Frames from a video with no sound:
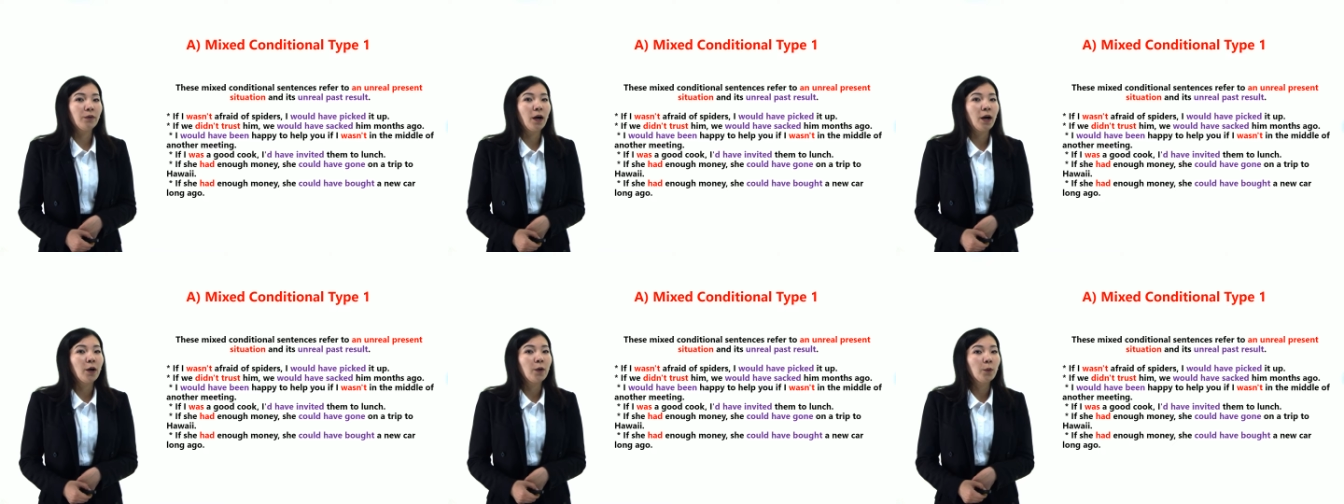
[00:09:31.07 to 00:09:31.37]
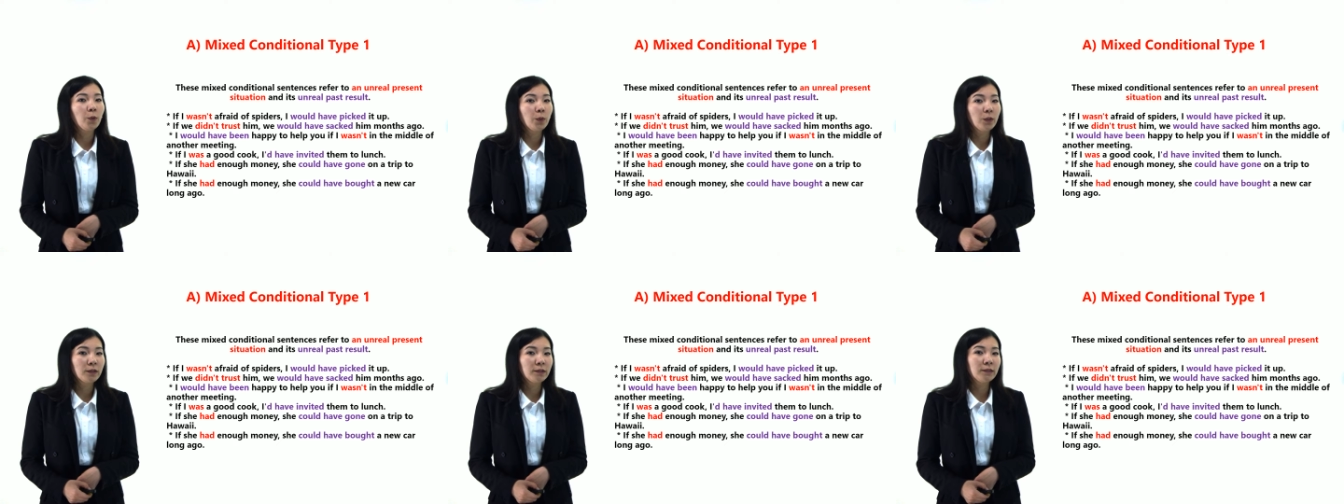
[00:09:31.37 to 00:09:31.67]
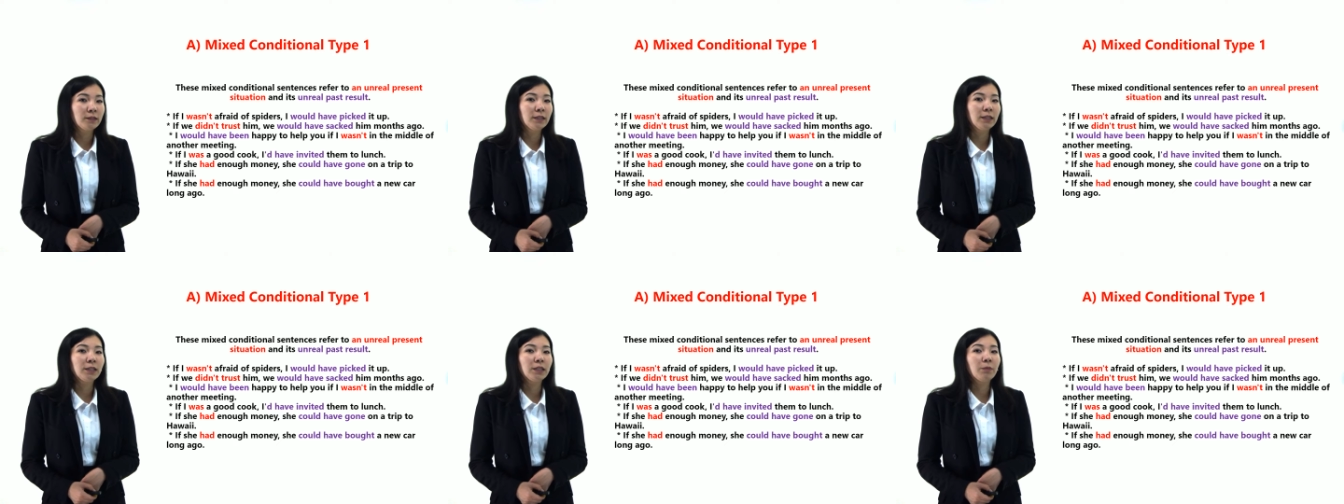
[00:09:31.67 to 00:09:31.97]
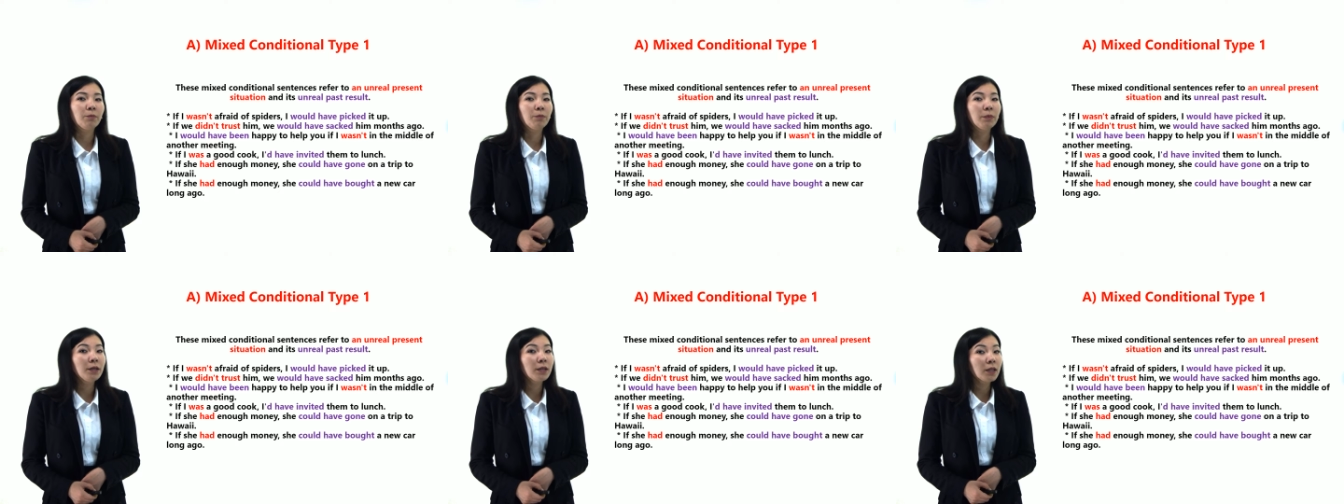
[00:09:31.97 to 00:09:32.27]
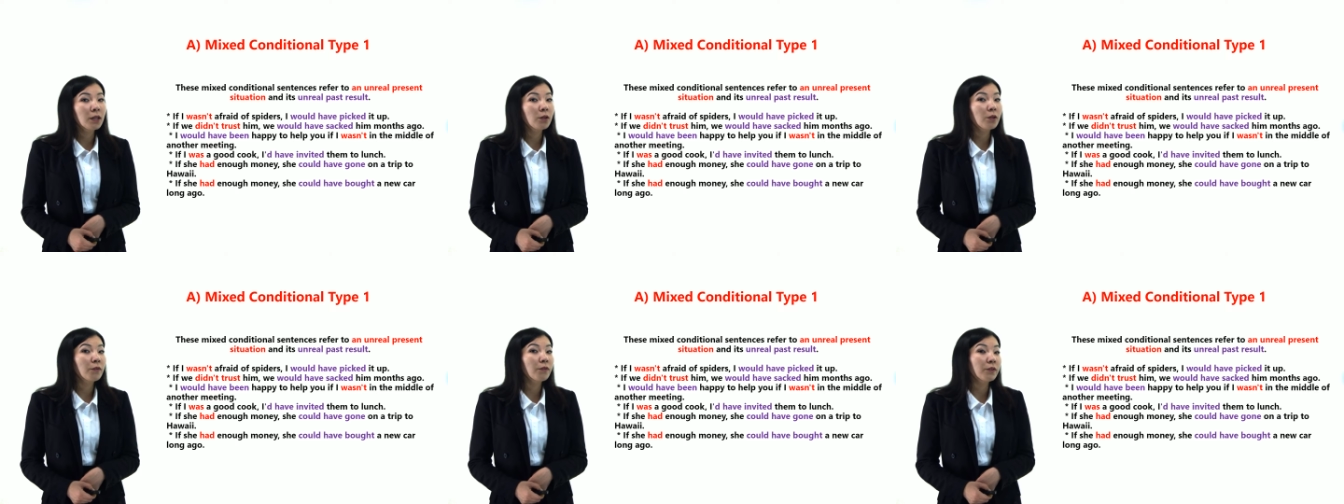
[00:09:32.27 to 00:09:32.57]
I wasn't in the
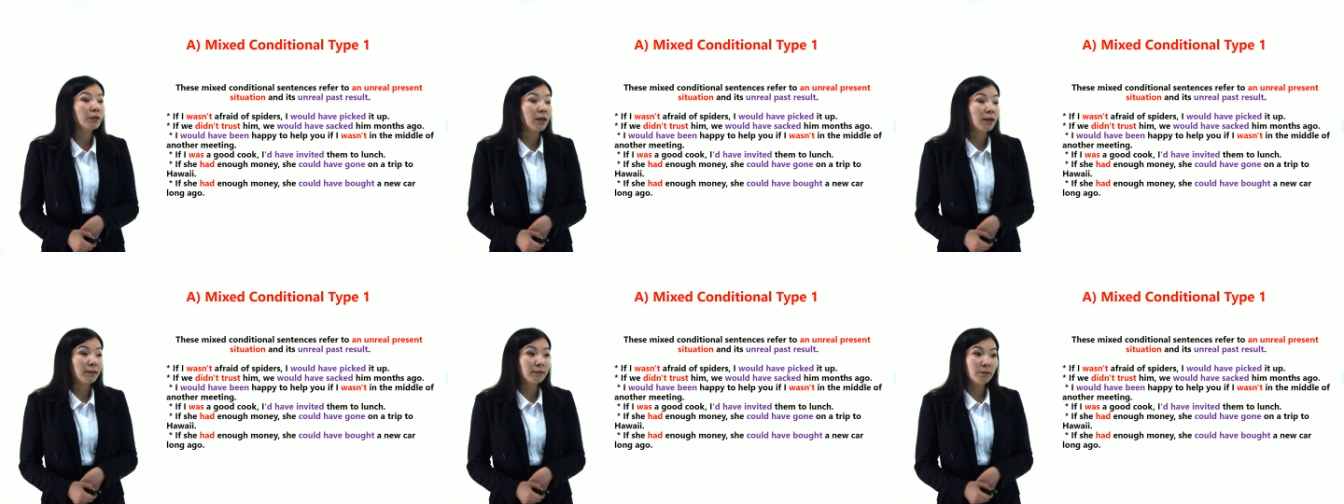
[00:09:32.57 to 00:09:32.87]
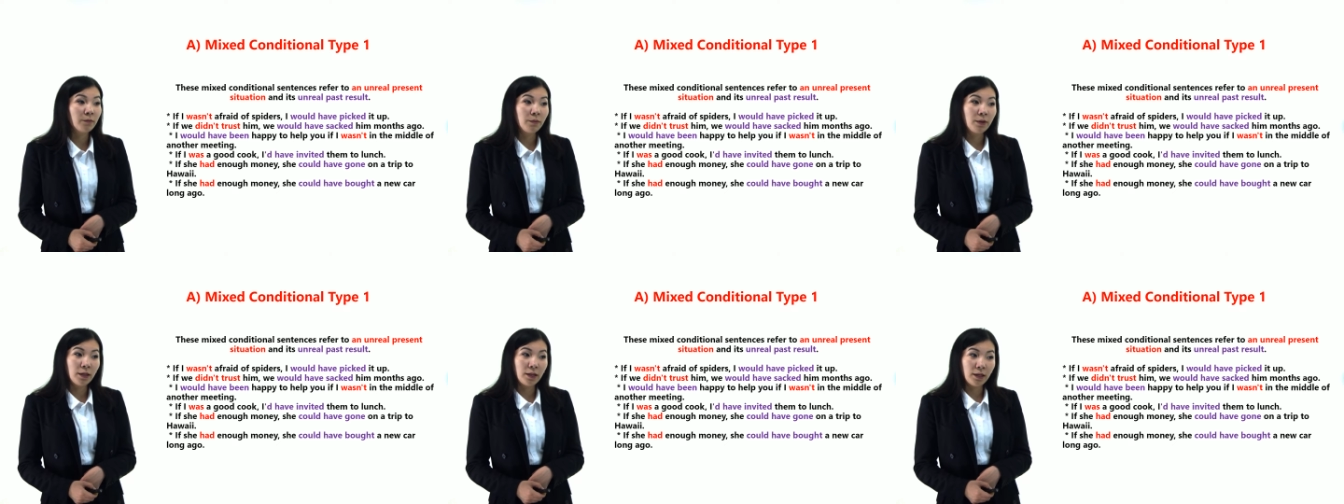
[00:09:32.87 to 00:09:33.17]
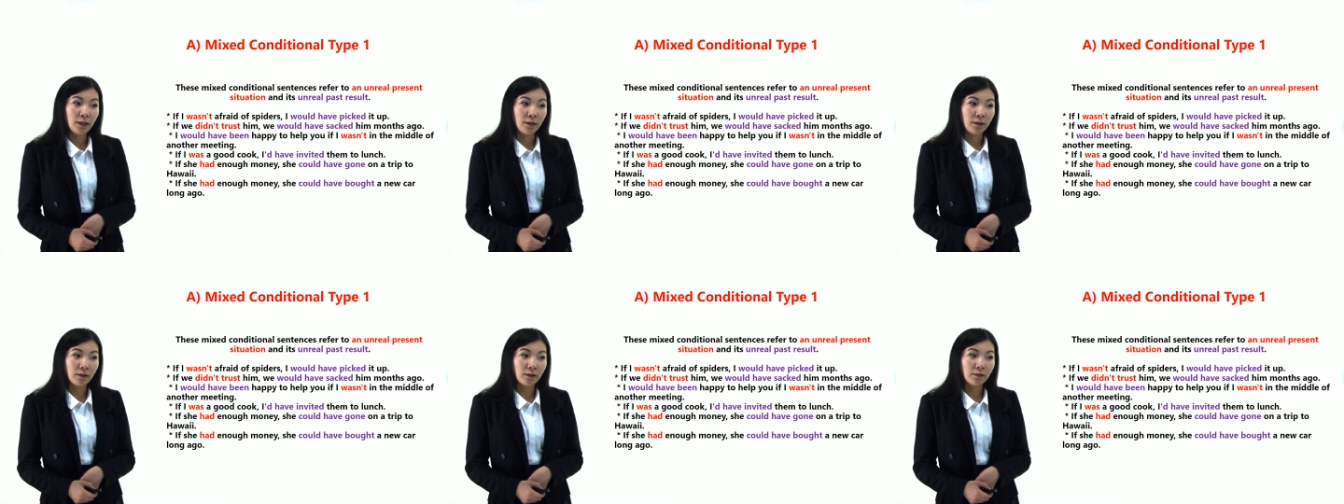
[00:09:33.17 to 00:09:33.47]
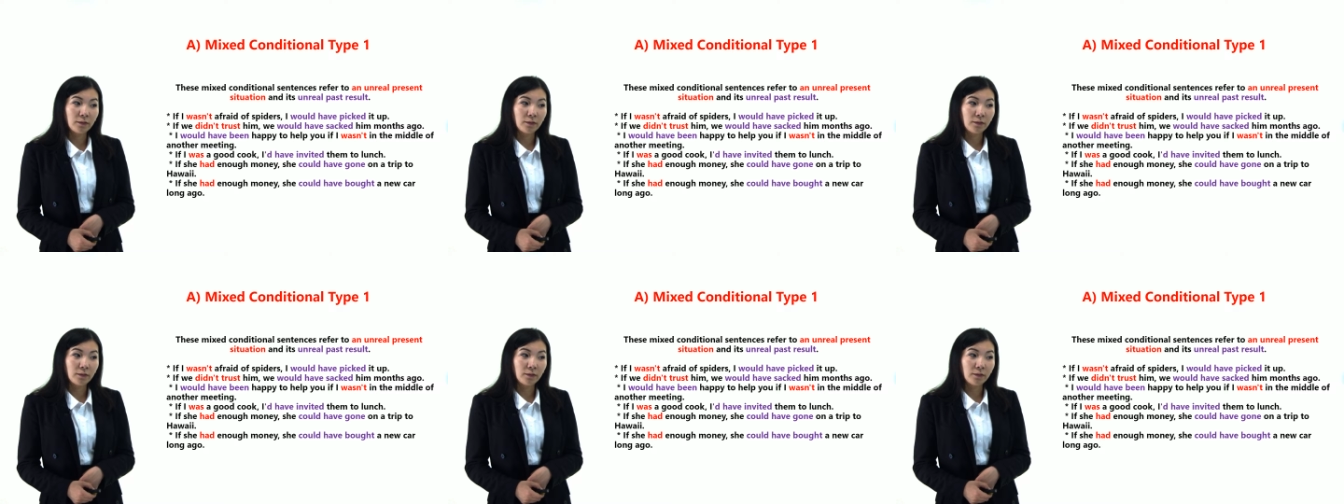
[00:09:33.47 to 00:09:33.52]
middle of another meeting.